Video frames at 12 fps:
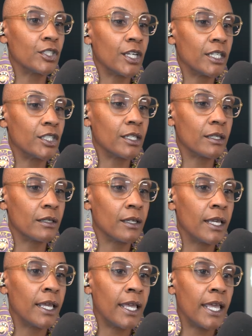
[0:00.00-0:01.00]
edging,
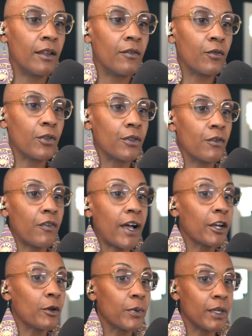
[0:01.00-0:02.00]
and for the
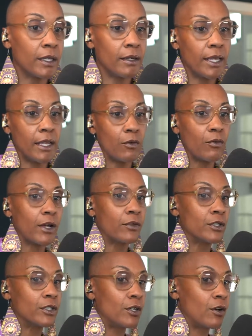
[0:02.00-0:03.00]
fire pit and around
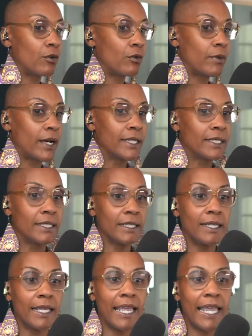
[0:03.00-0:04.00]
the dome, I
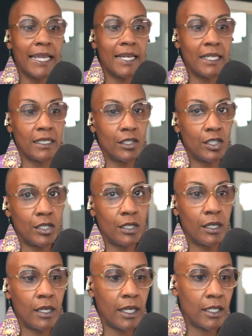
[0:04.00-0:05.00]
did 8-inch
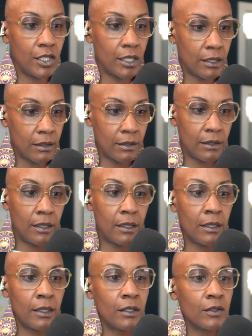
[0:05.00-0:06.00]
edging
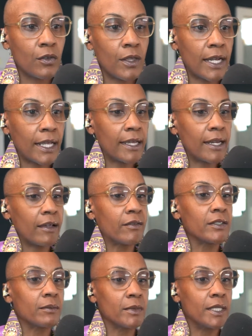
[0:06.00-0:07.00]
so that I can have
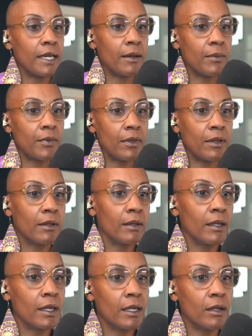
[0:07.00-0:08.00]
some depth.
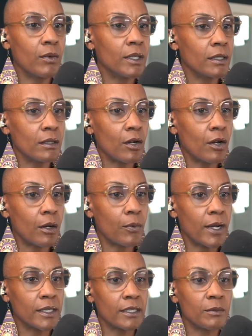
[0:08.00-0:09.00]
And it wasn't a hard
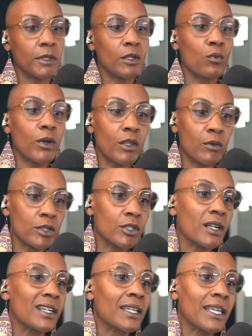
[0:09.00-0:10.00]
process, but the weather was
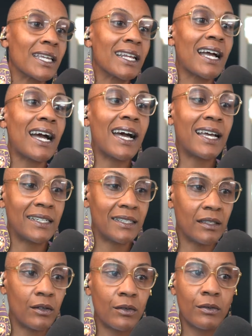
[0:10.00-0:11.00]
starting to get hot,
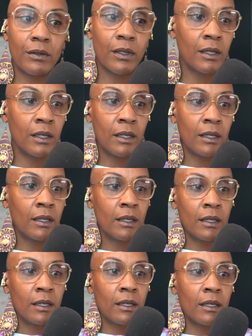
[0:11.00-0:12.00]
so
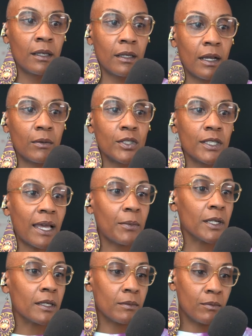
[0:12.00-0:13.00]
I was just
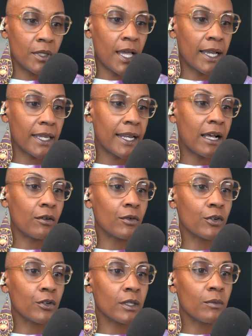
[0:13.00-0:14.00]
happy to knock it out
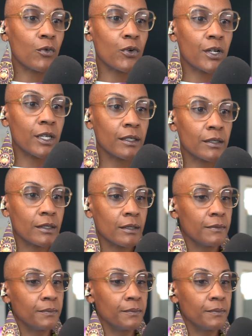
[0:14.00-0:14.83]
early mornings.